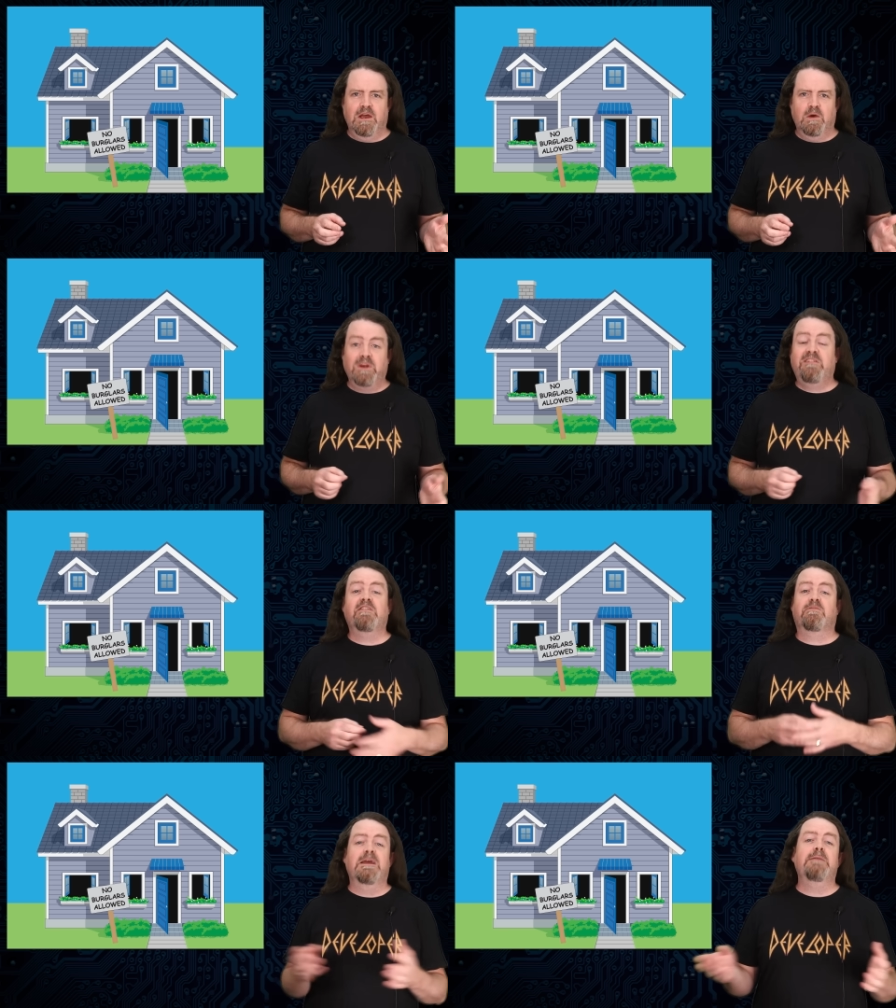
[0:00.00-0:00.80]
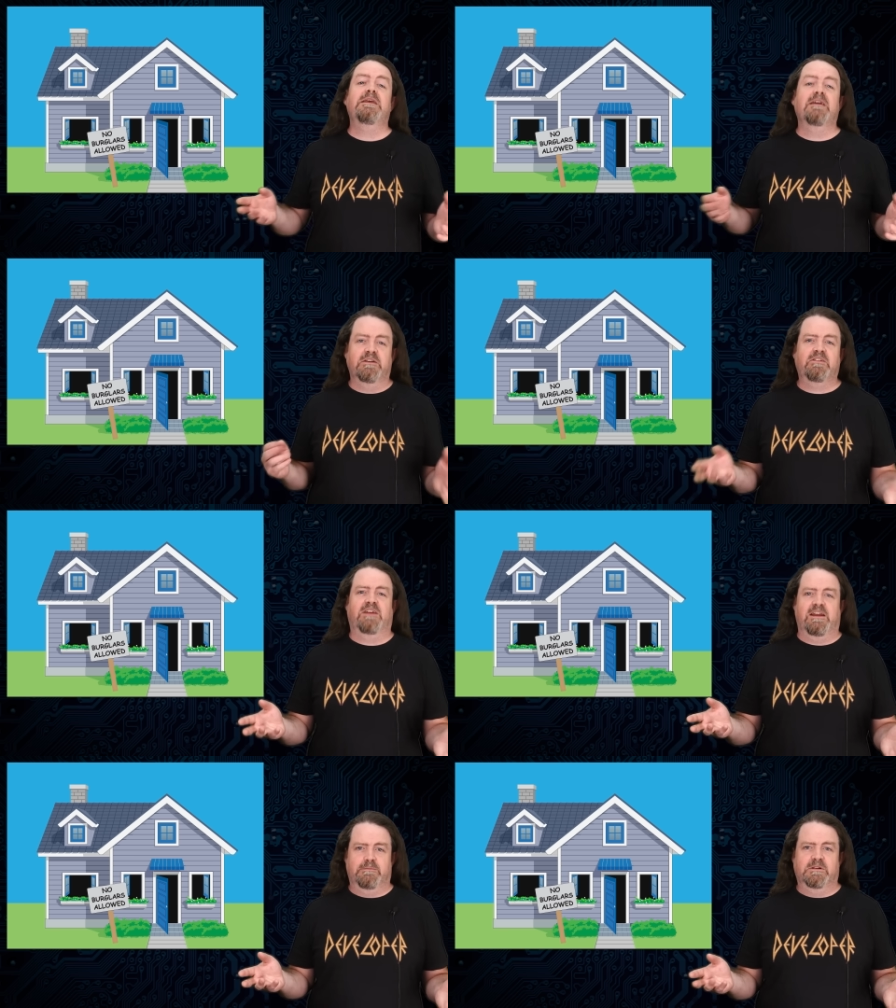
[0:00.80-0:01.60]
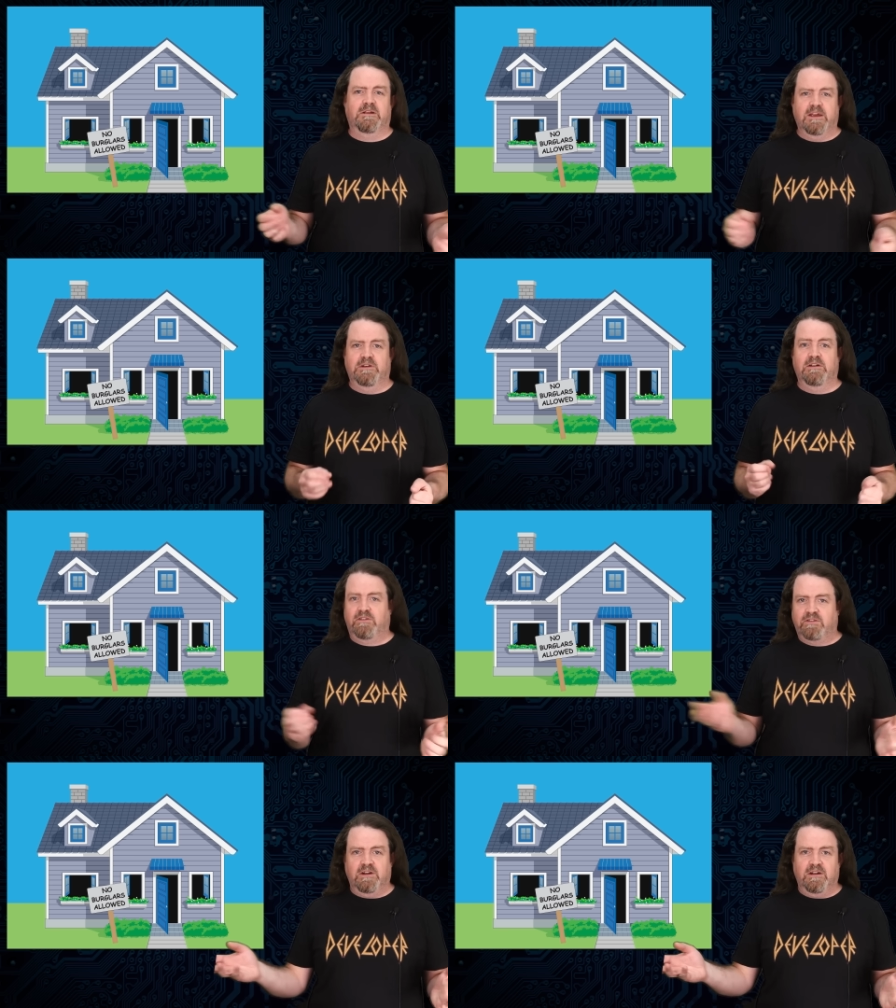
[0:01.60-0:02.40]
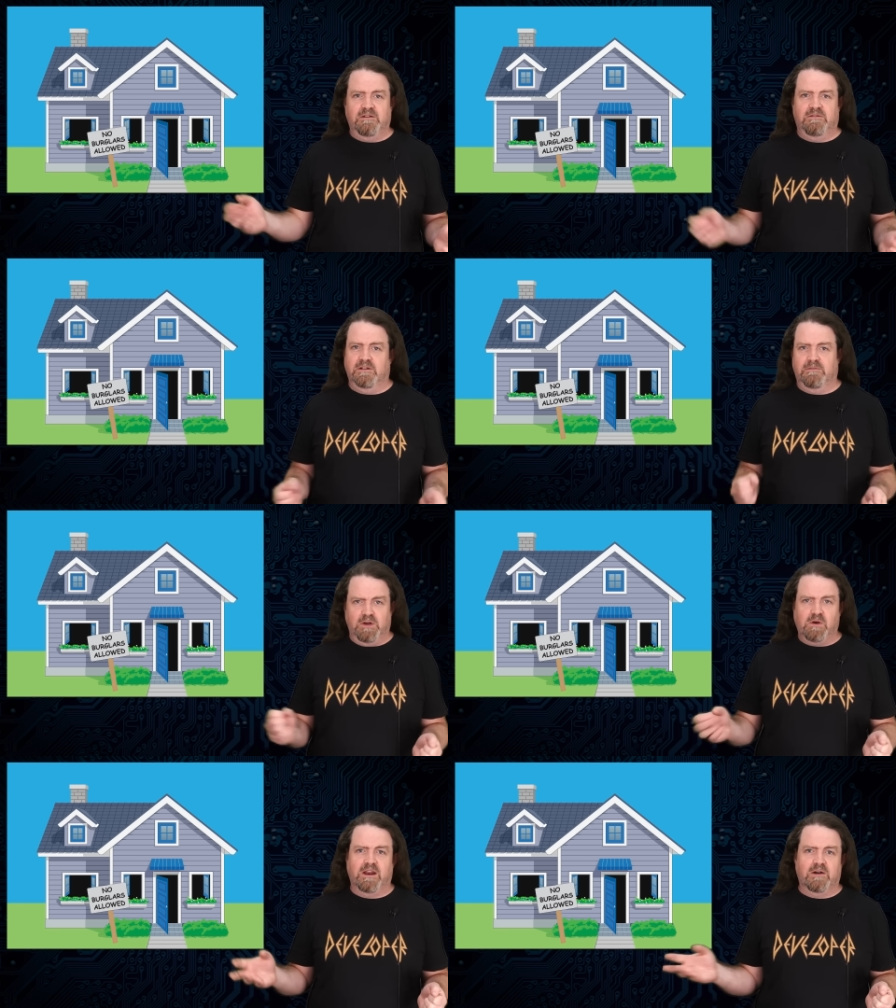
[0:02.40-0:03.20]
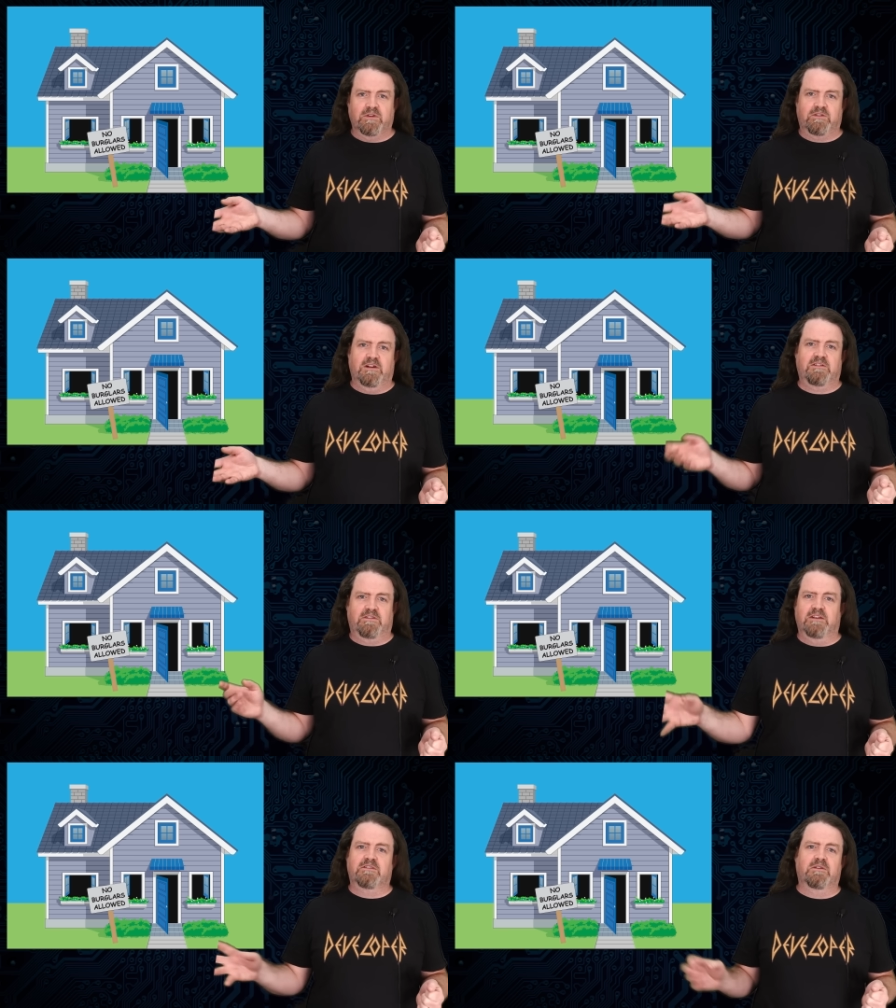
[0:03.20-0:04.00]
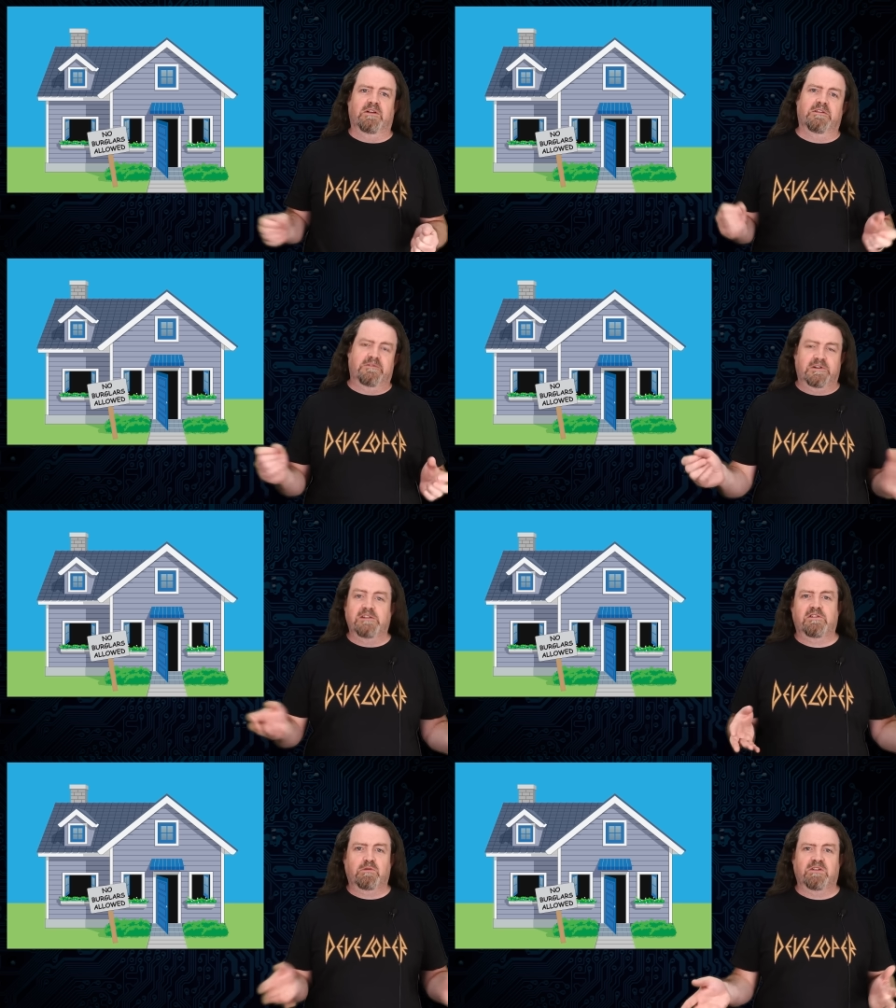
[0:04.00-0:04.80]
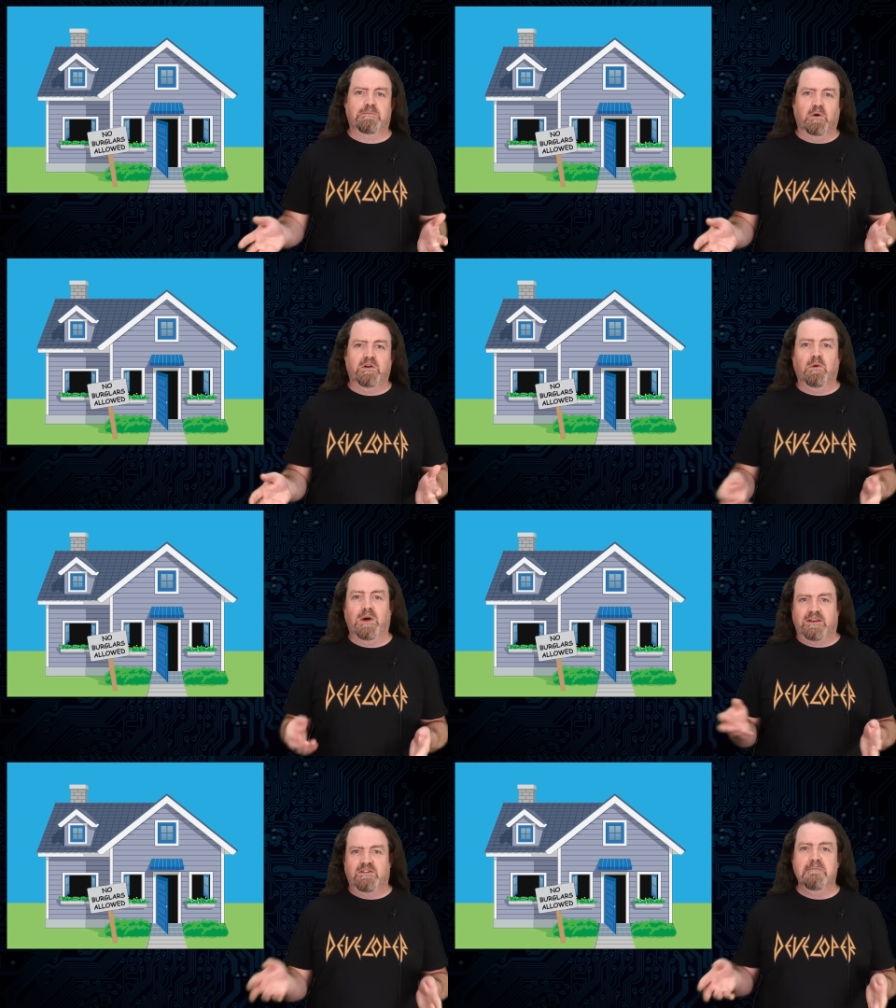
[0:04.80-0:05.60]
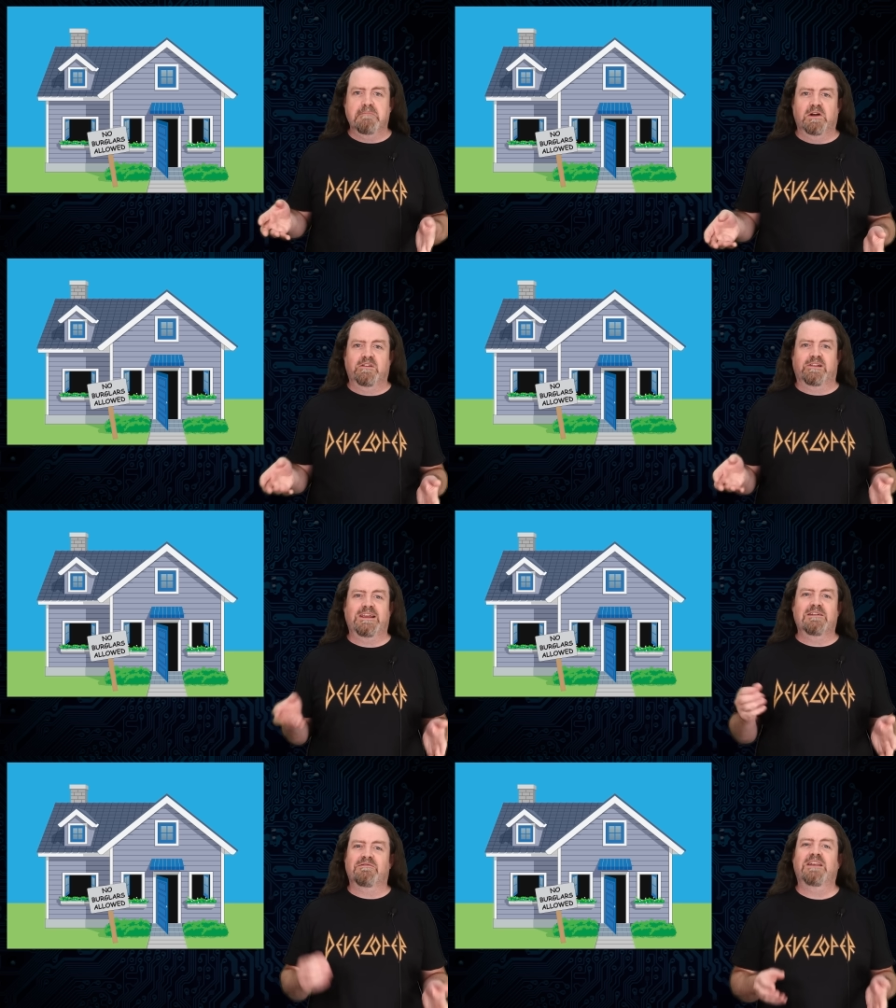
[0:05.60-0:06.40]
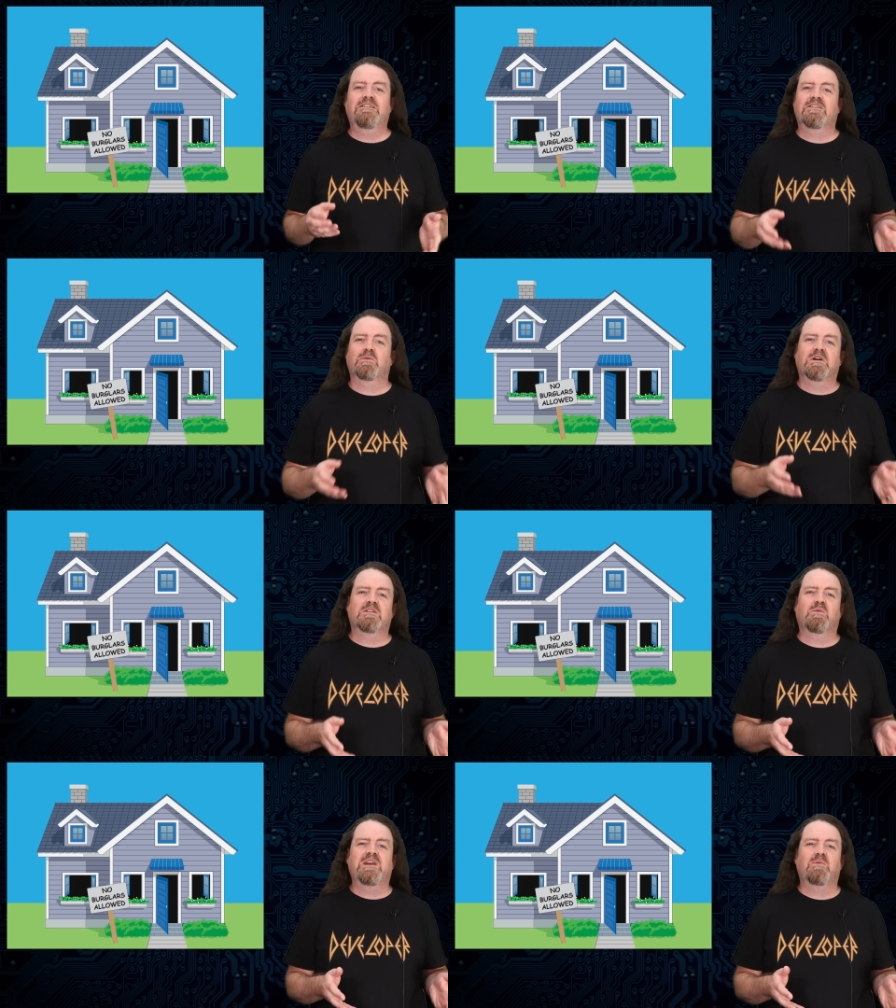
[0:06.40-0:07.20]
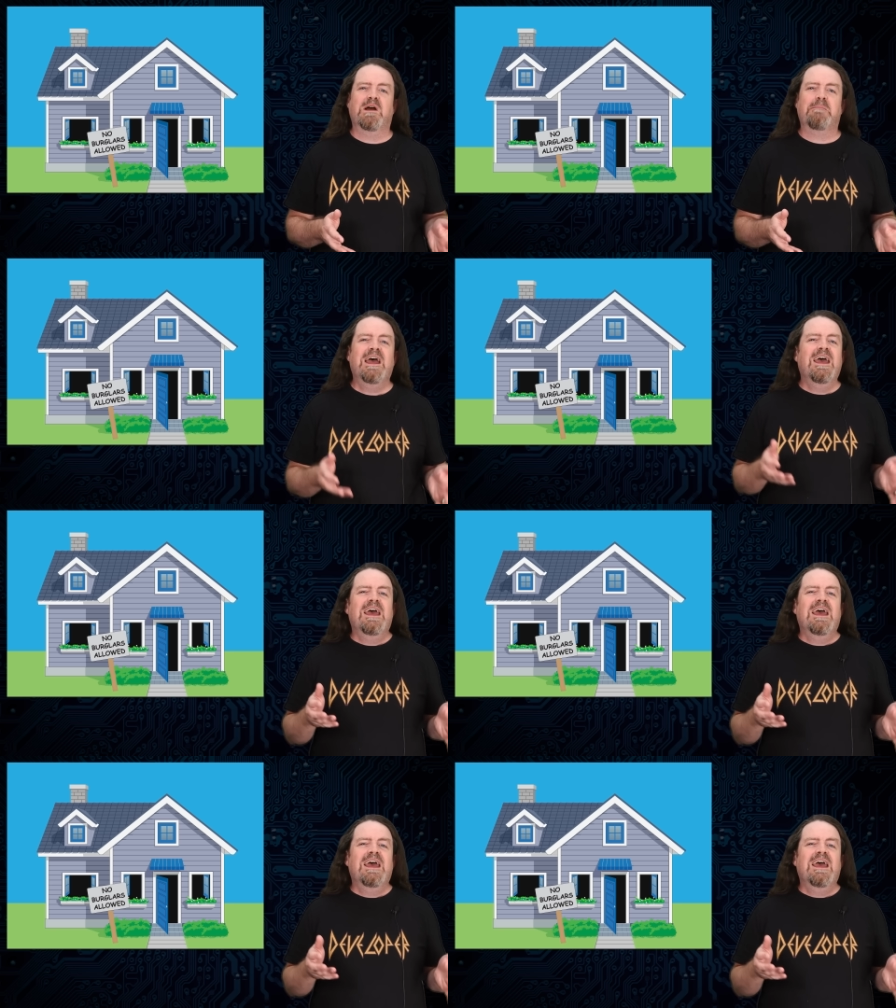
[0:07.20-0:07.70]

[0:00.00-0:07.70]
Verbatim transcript: Which is maybe understandable, given that CERN, the nuclear research centre on the French Swiss border where Tim Berners Lee invented the World Wide Web,